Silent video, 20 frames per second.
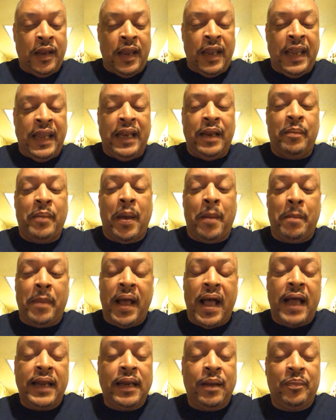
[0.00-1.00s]
And in my
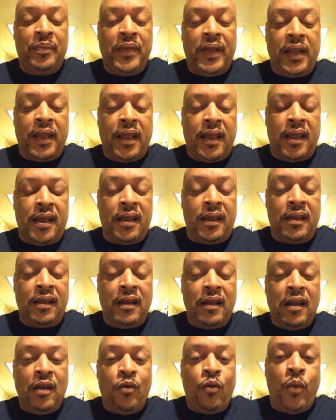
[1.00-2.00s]
mind, I'm thinking,
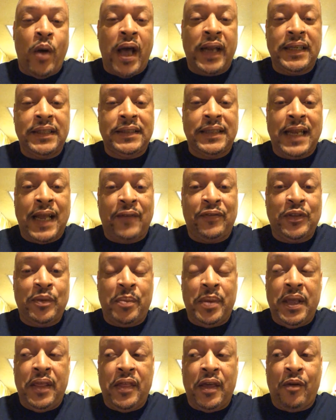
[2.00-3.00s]
why does it have to
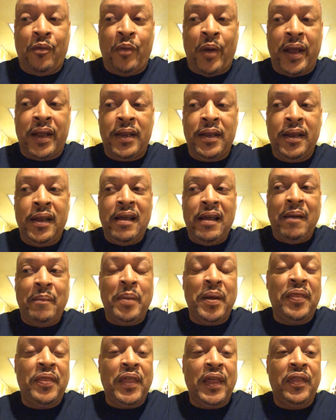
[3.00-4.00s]
be that way?
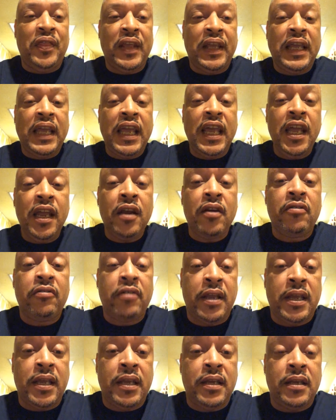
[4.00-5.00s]
But then the kicker
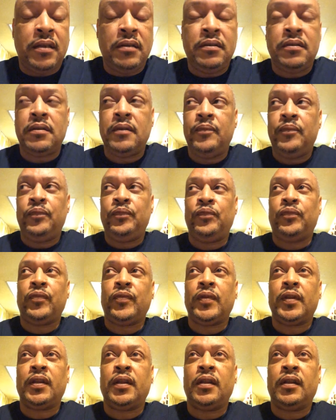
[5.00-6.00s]
is
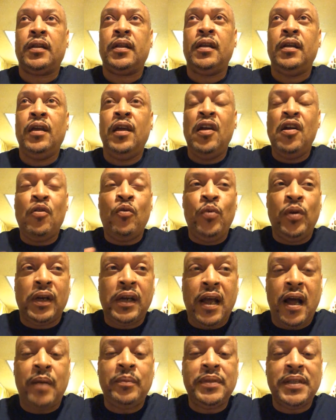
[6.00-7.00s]
we'll
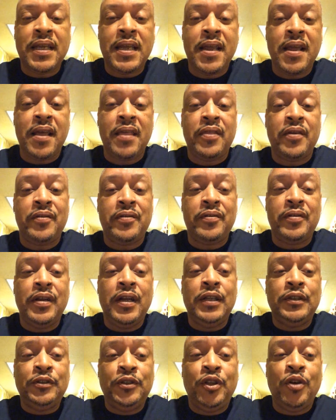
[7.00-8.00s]
come together
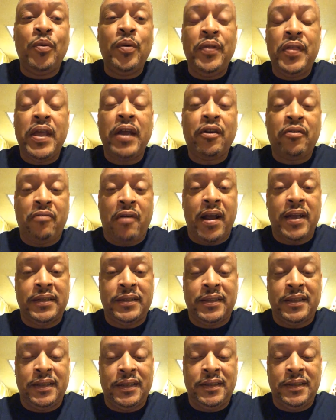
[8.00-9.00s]
during that
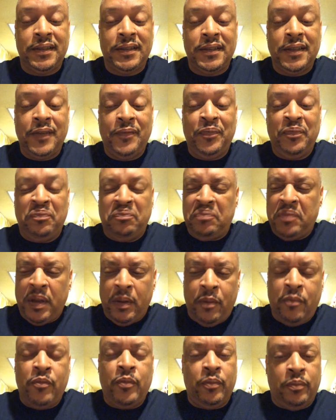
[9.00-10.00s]
crisis,
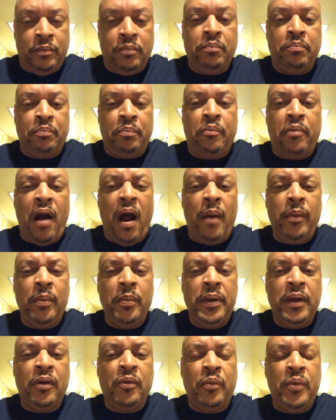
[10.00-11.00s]

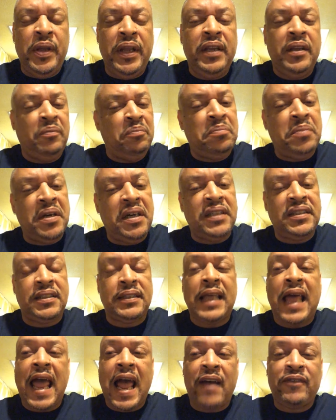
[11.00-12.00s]
probably a week, months
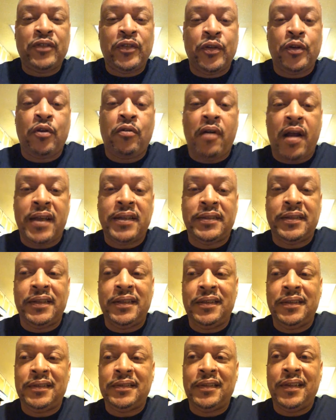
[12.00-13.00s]
after the
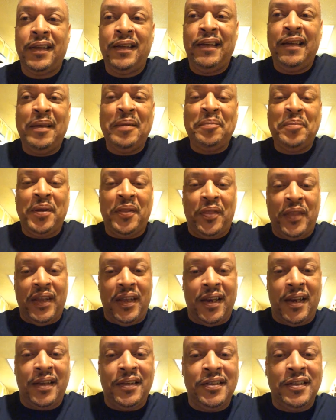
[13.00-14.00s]
crisis, but
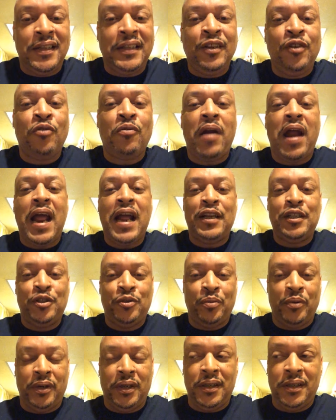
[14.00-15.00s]
then
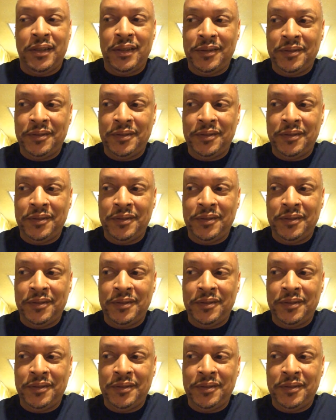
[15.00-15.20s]
gradually